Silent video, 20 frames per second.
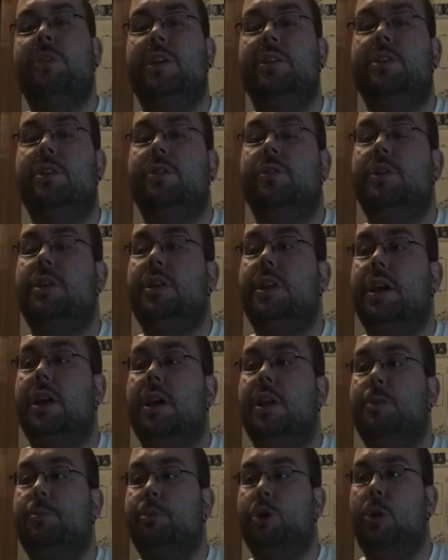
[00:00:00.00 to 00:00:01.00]
They did the
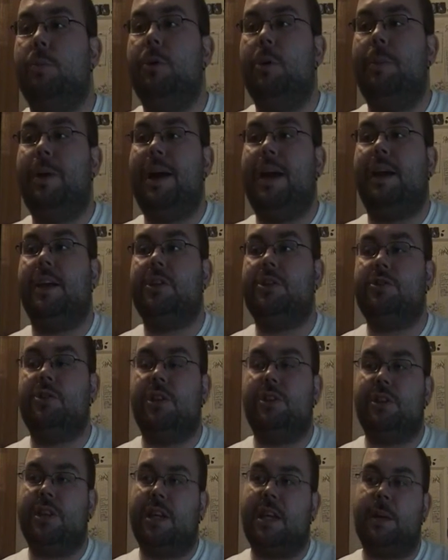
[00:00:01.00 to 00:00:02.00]
promo package
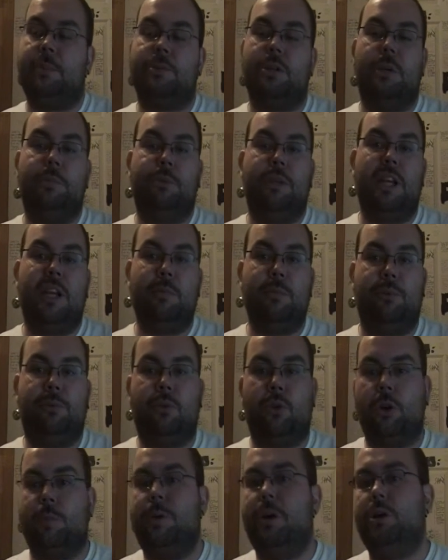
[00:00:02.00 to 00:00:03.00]
that they kept on playing
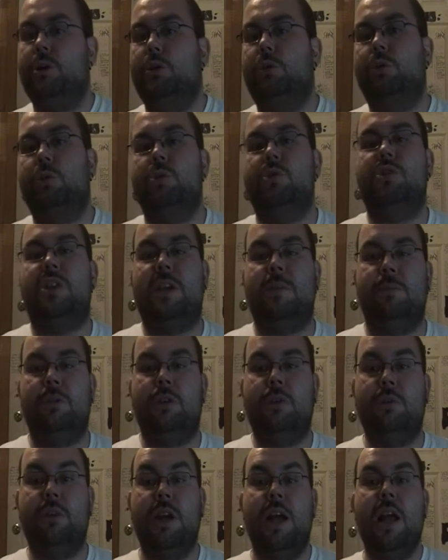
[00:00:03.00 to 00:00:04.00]
before Apollo Crews
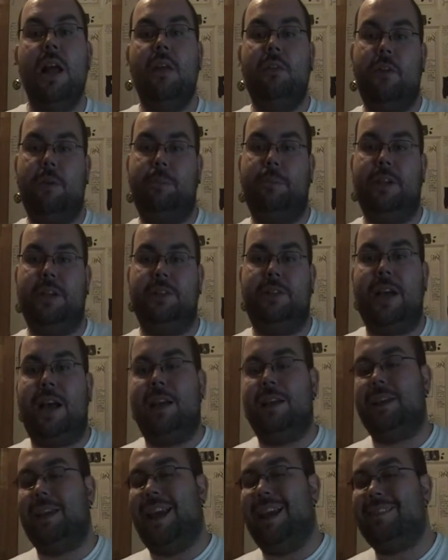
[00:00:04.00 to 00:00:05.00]
debuted. They played
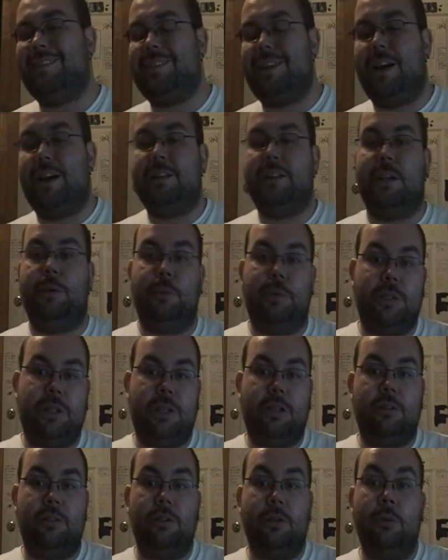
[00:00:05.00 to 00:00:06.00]
that again to highlight what he
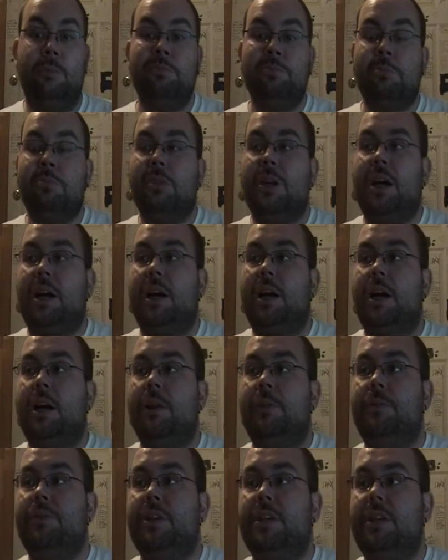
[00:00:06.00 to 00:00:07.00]
can do.
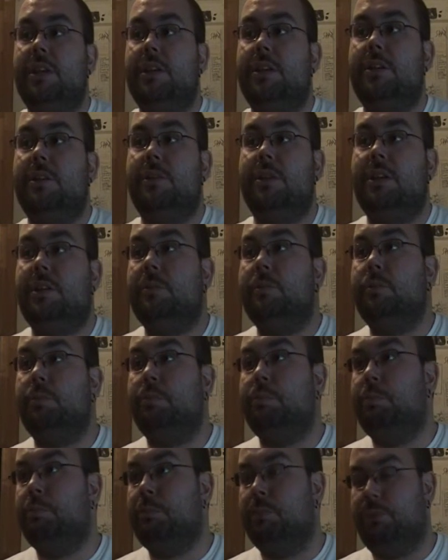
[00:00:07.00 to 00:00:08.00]
The
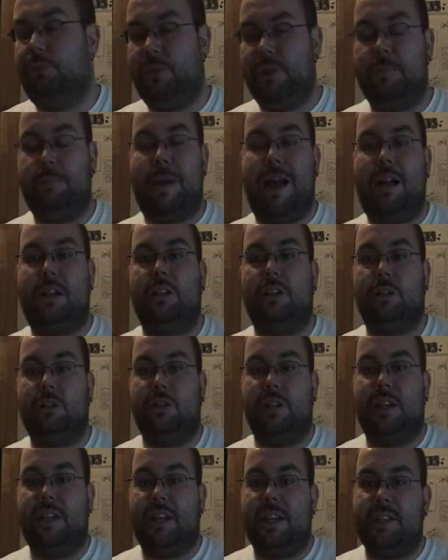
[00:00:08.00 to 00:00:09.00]
Finn Balor,
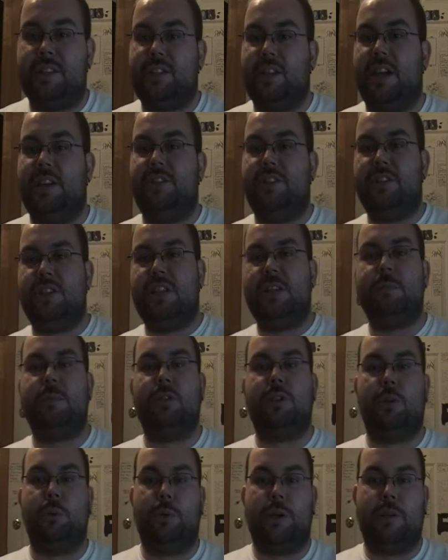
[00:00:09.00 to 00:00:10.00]
like, Inside the
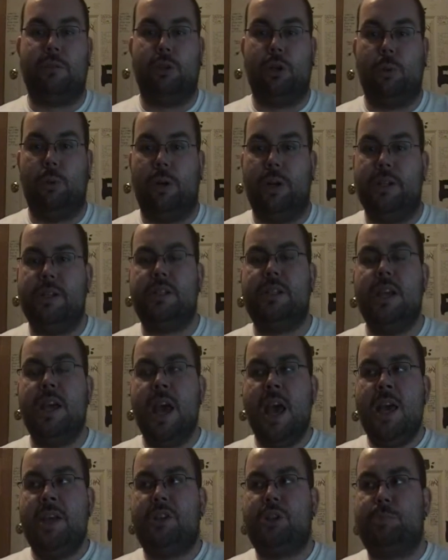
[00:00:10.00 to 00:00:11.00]
Demon or whatever it was,
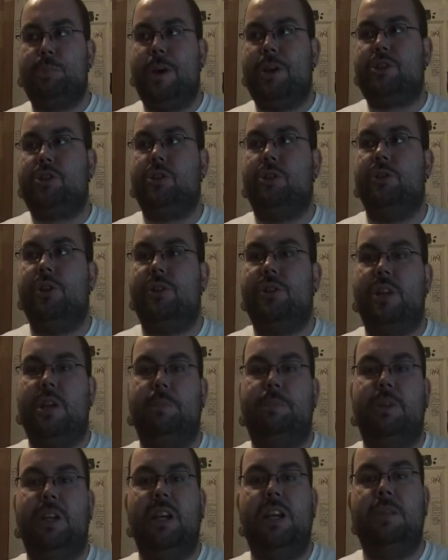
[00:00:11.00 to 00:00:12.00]
special that they
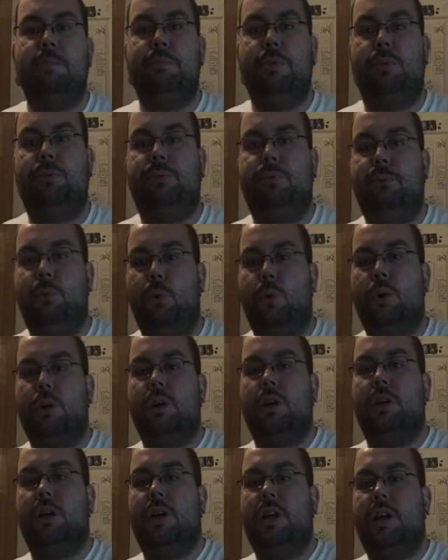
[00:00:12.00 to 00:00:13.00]
played
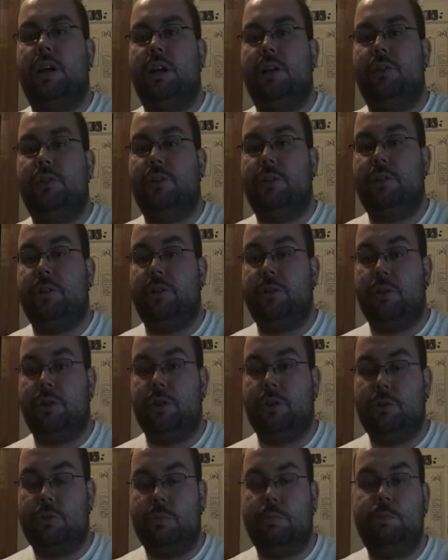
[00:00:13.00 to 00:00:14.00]
before
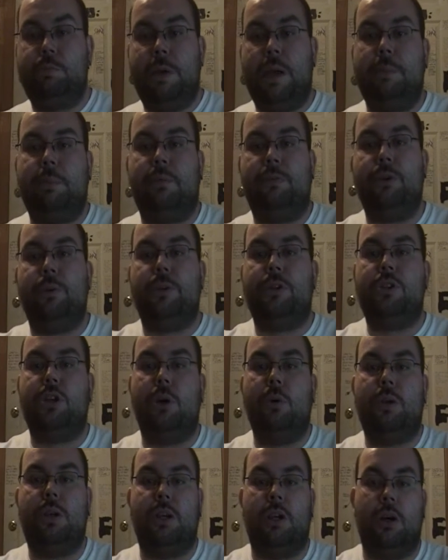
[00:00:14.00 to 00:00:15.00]
the pay-per-view in
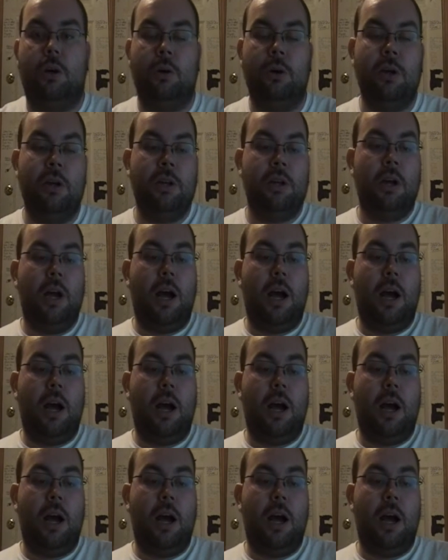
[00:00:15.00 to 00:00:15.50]
Tokyo.